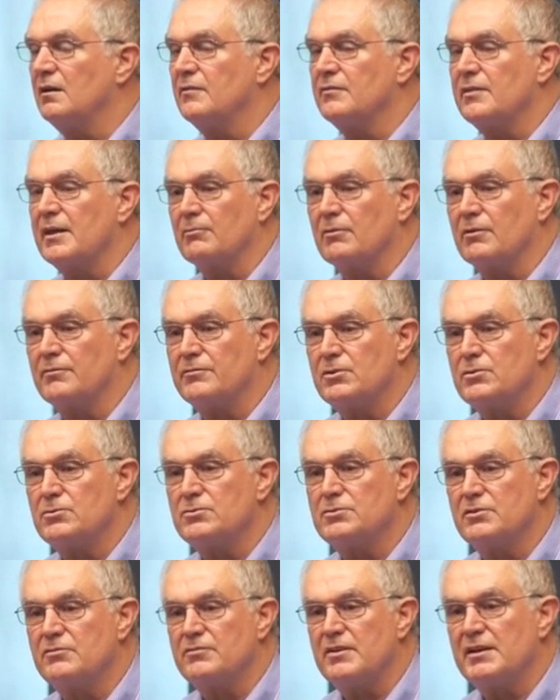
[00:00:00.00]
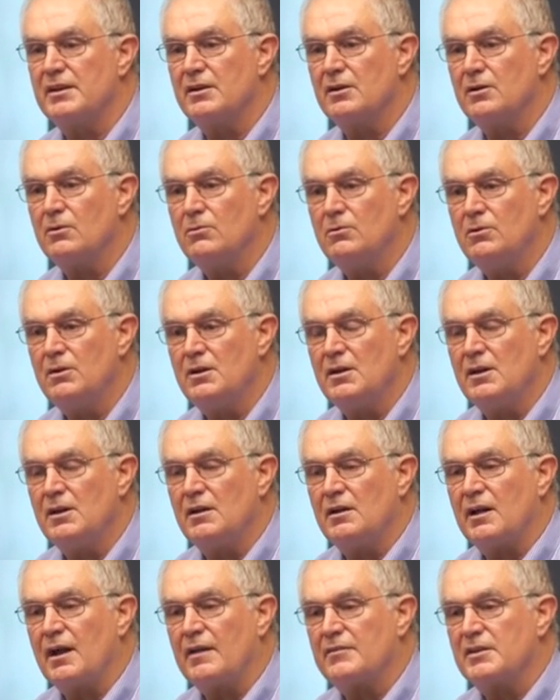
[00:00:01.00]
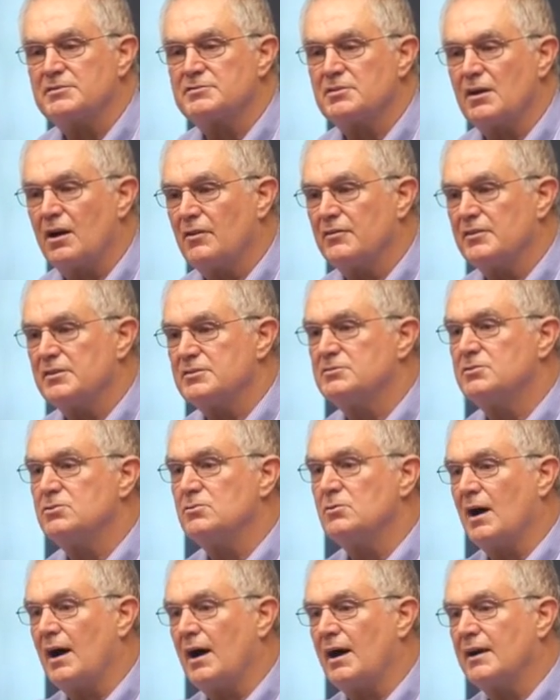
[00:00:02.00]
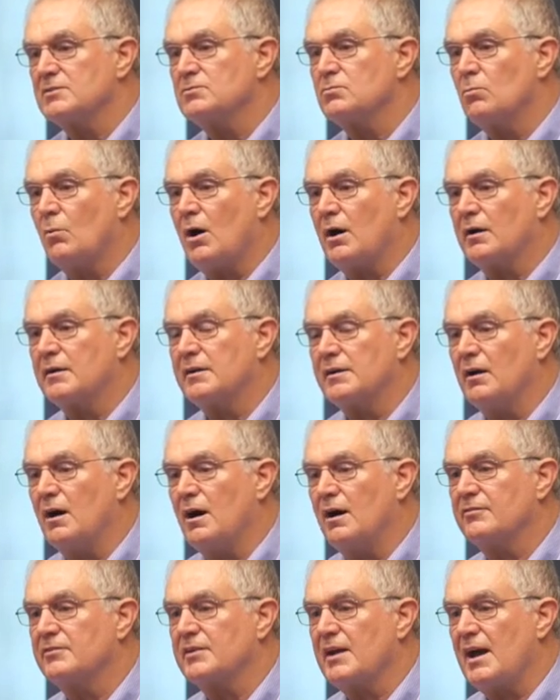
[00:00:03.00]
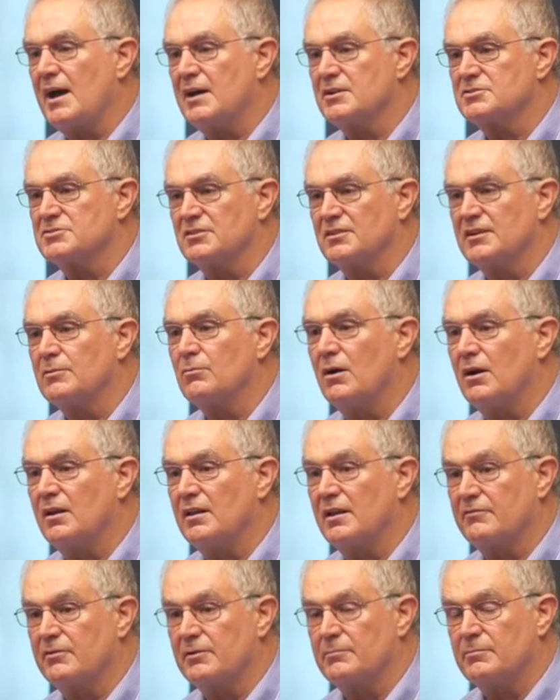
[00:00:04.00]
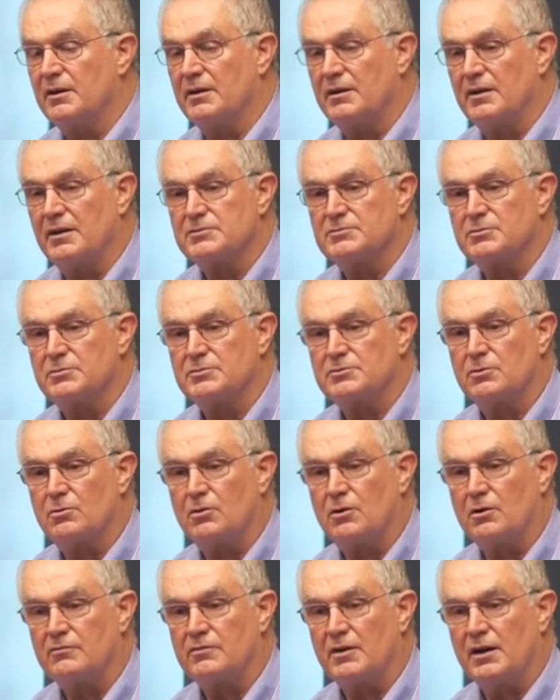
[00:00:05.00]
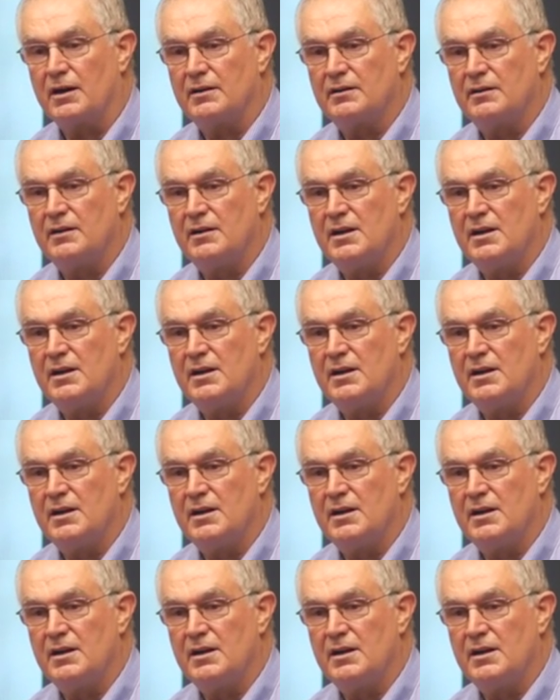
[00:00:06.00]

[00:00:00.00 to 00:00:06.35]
They reviewed the video, and they saw these two guys walking off casually while everybody else was horrified.